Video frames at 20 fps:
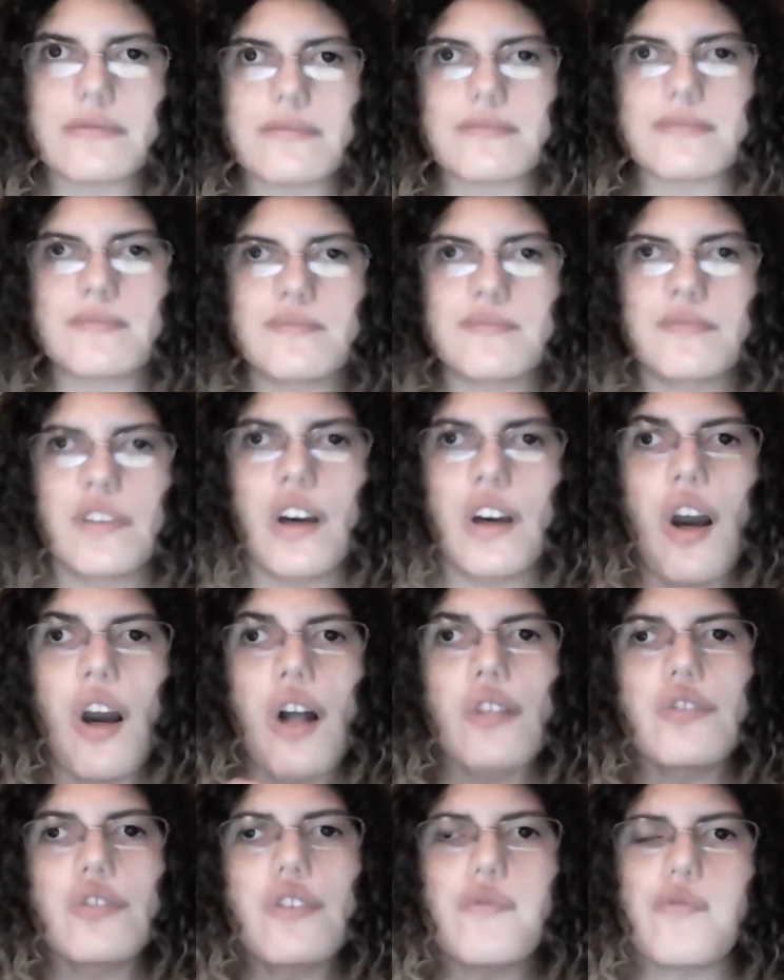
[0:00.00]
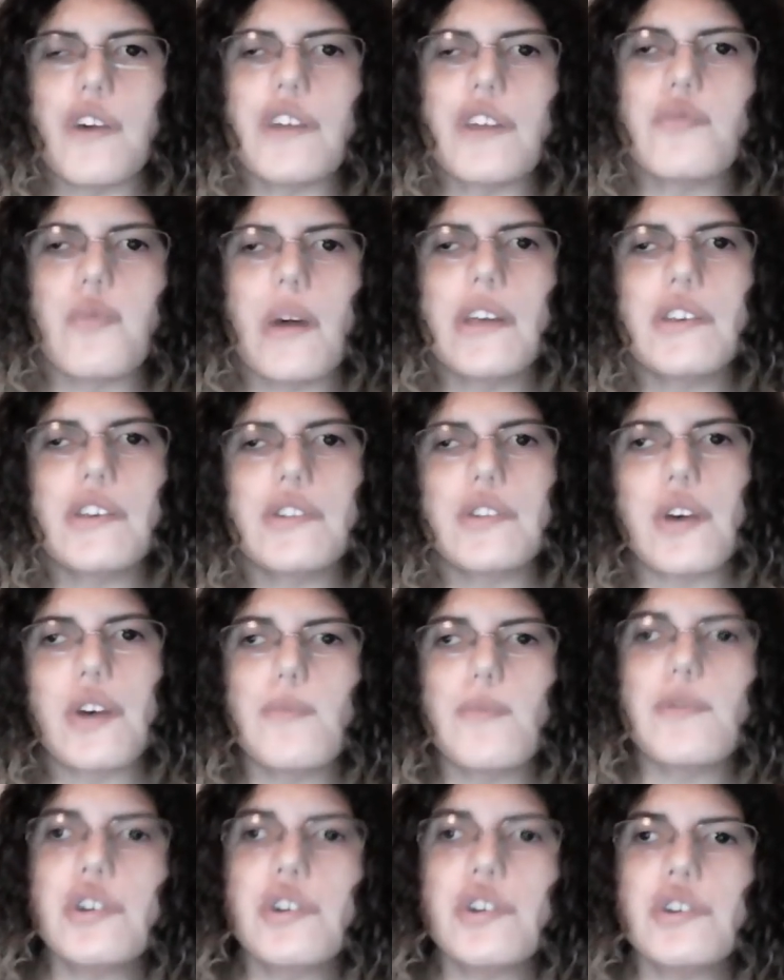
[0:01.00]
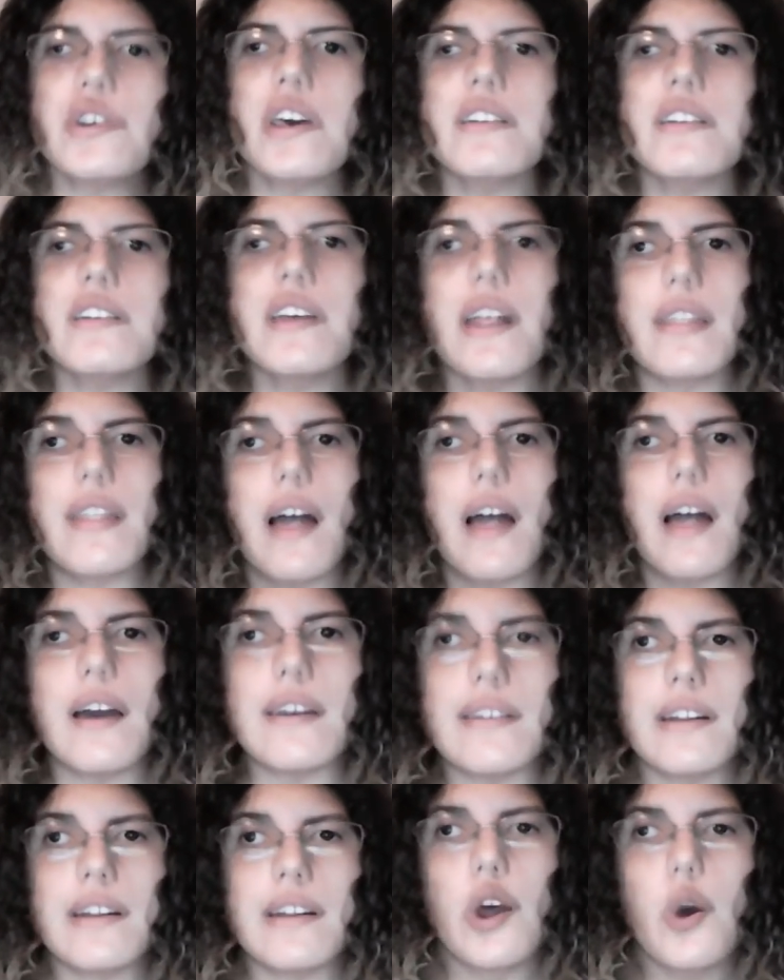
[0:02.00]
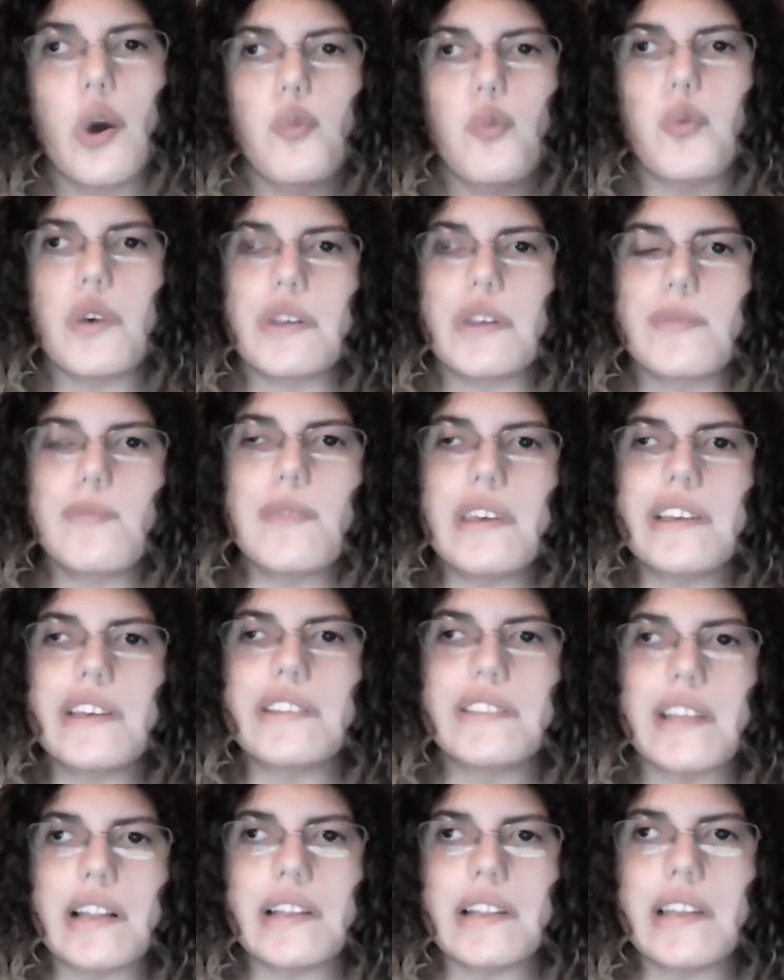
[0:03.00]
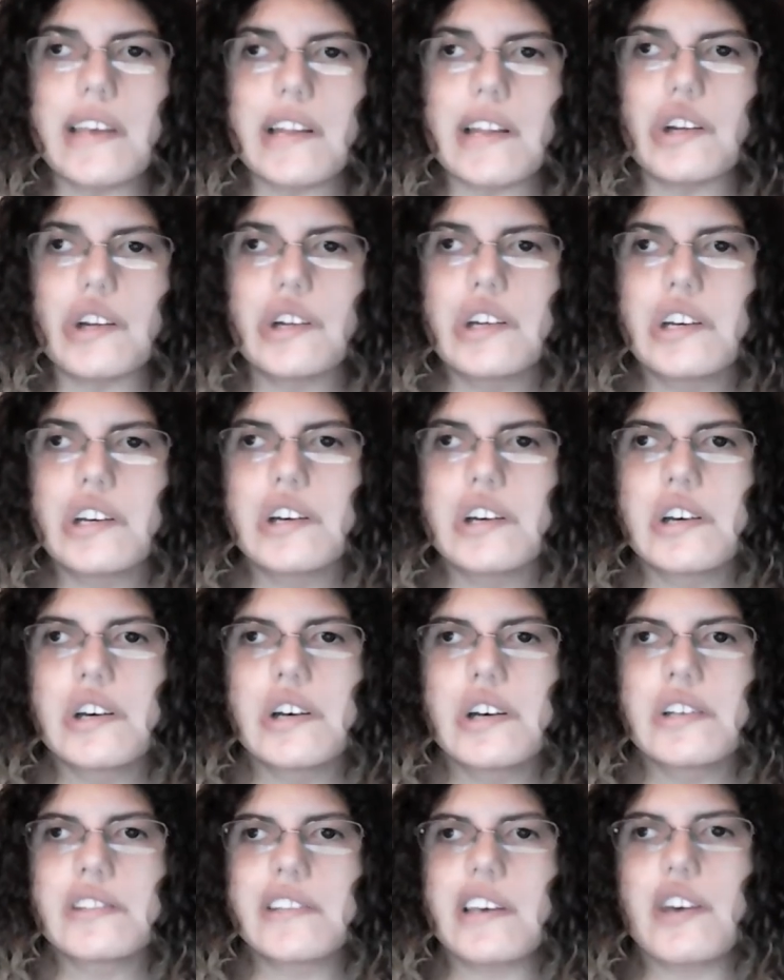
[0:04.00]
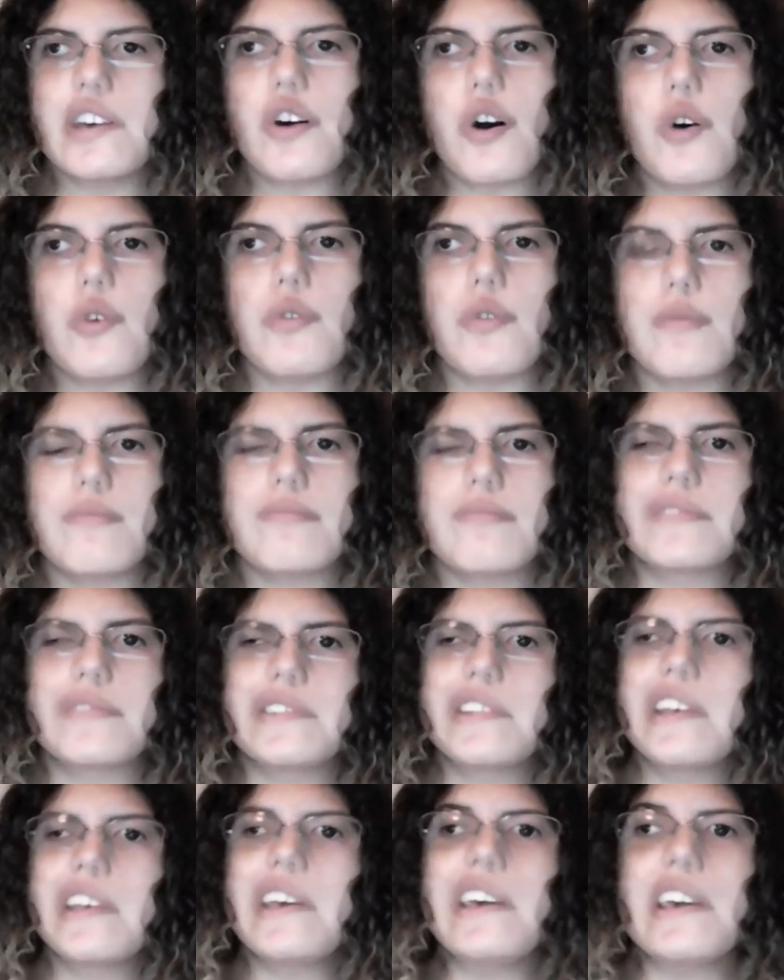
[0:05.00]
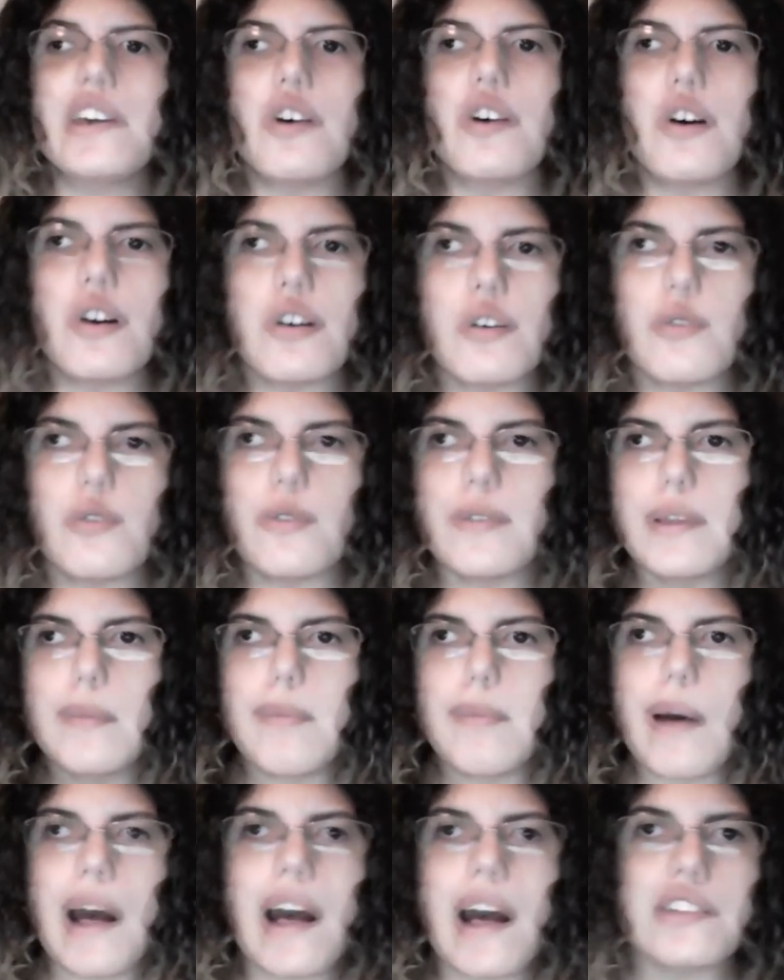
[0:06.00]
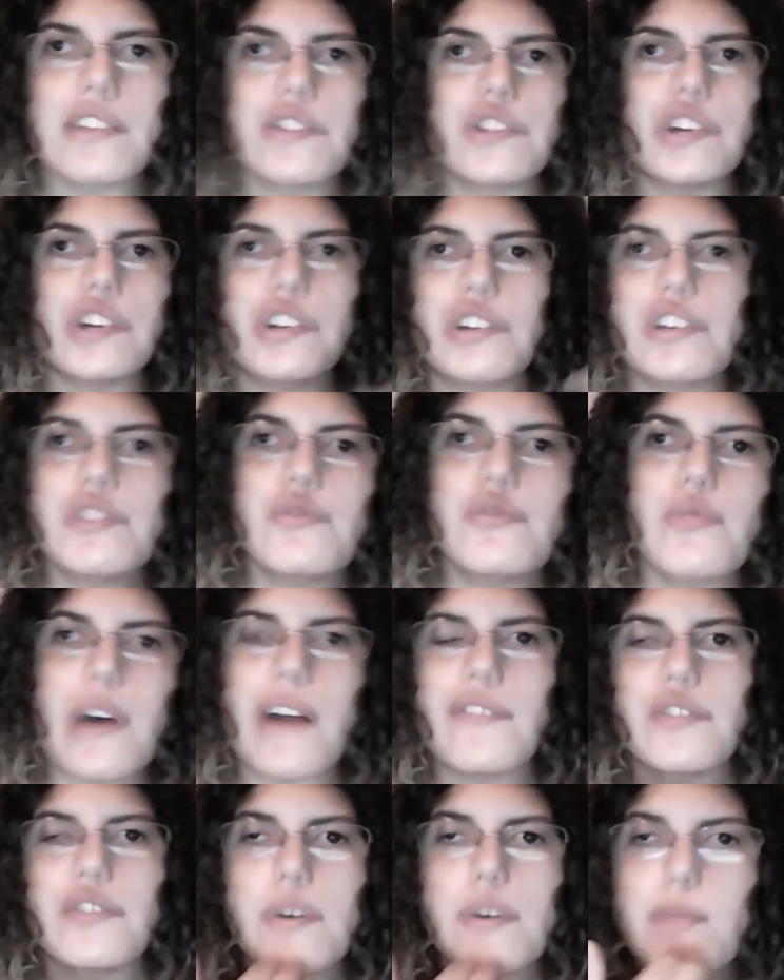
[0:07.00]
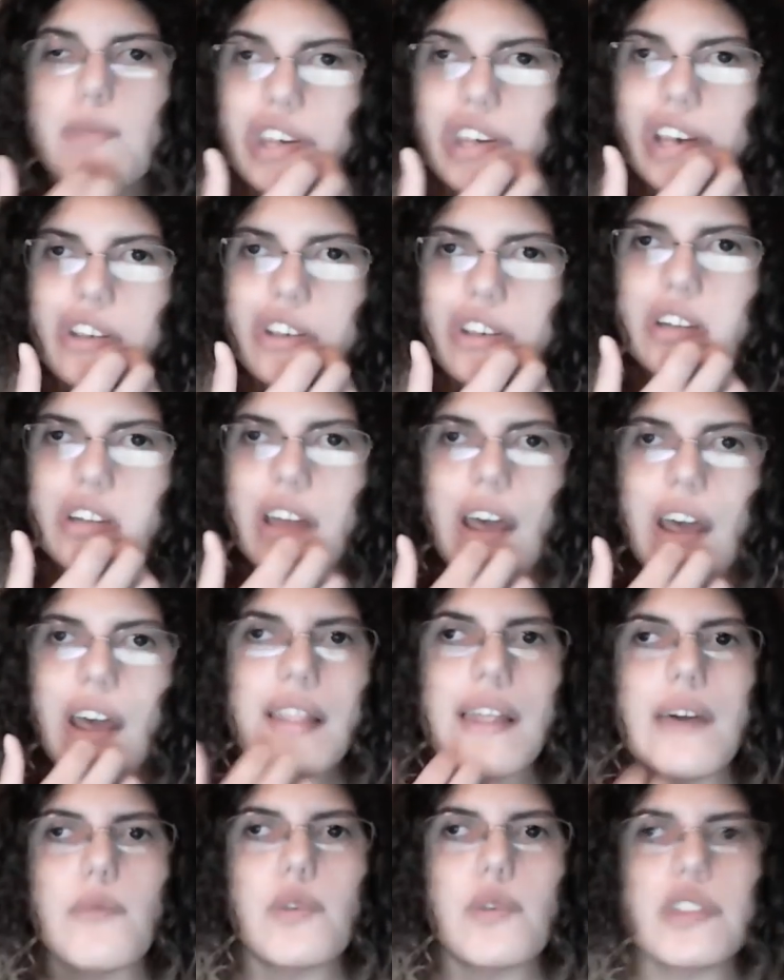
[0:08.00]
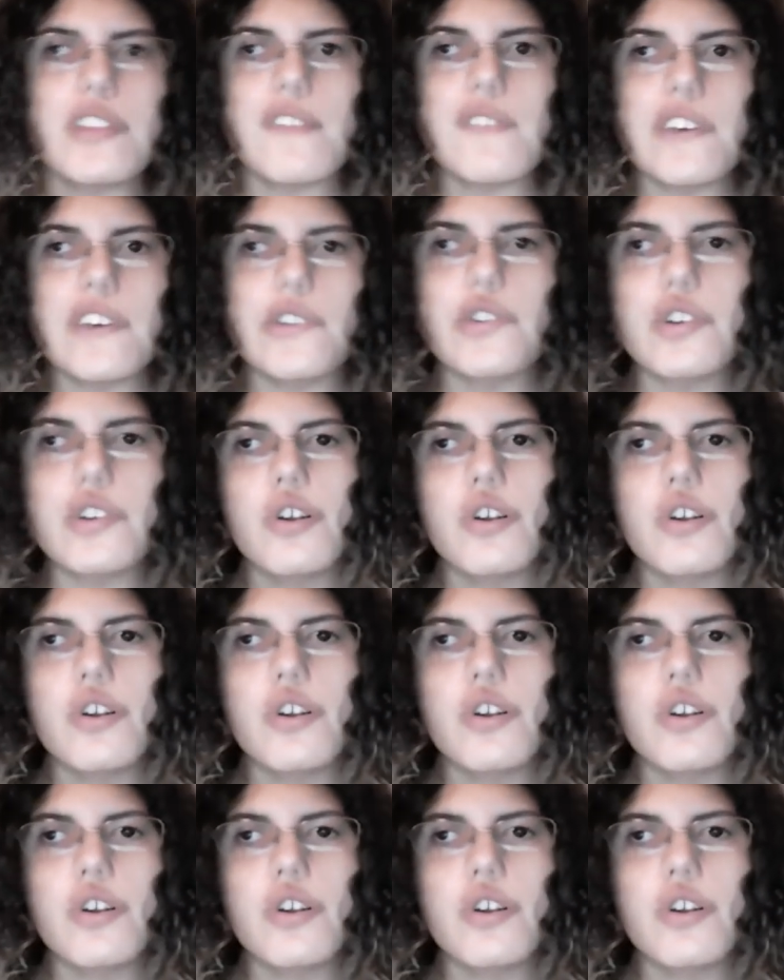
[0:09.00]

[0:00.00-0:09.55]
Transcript: The first one, communicate and align, which means the leader, CEO, the pastor needs to have communication and align with the vision of the